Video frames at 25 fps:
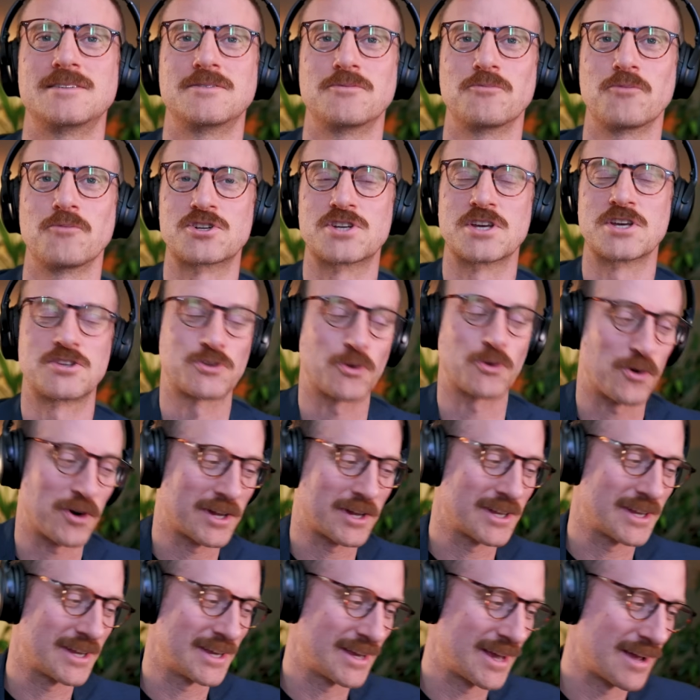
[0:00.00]
which
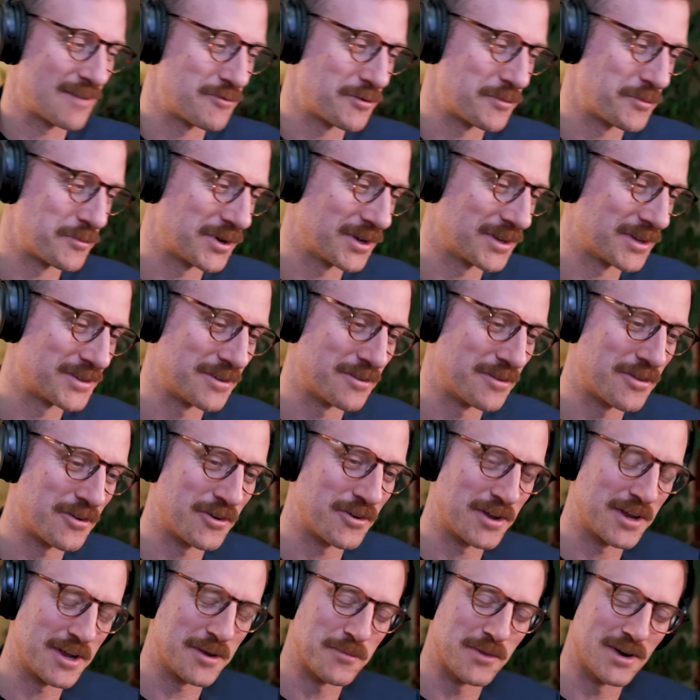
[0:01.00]
historically have been built in
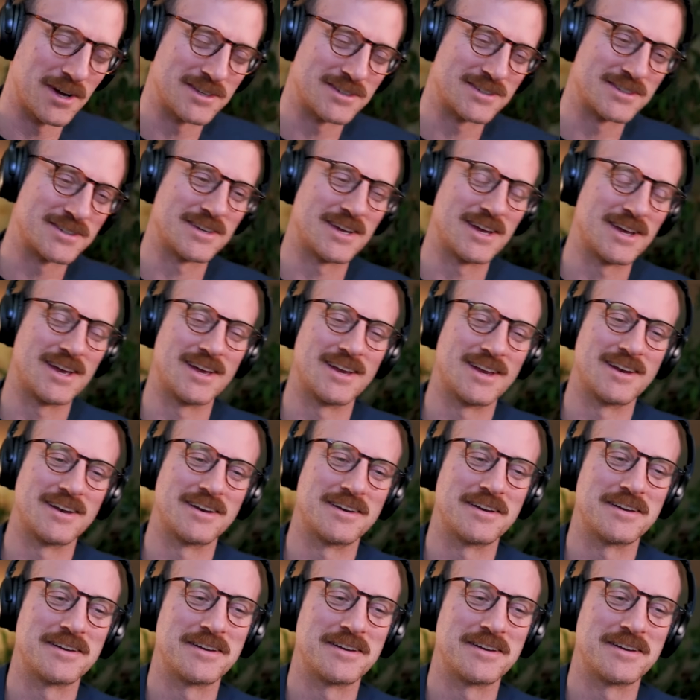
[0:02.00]
38 months and,